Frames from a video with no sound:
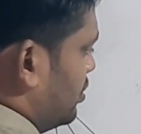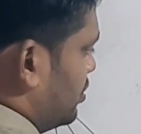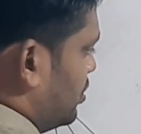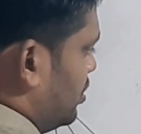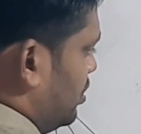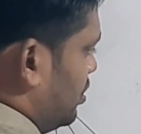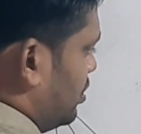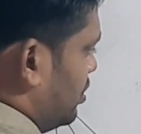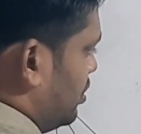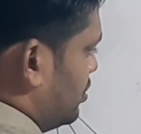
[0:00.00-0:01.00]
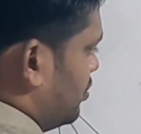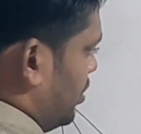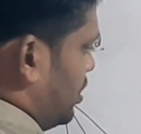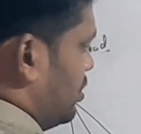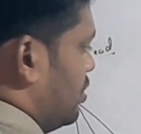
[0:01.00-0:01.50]
This
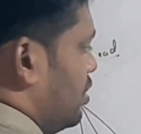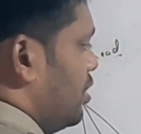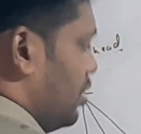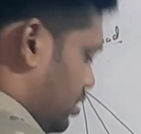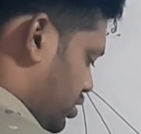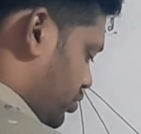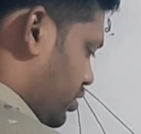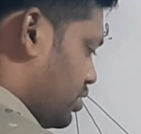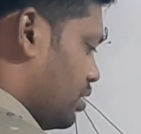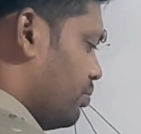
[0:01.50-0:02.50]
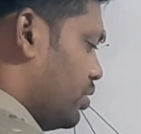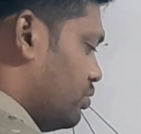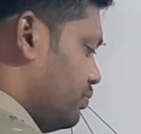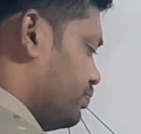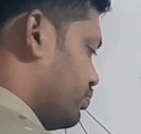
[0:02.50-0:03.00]
is equation number
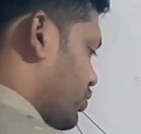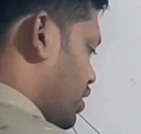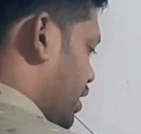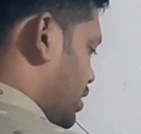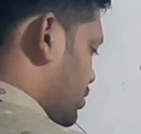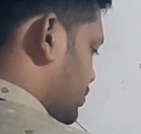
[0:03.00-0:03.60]
2. Great.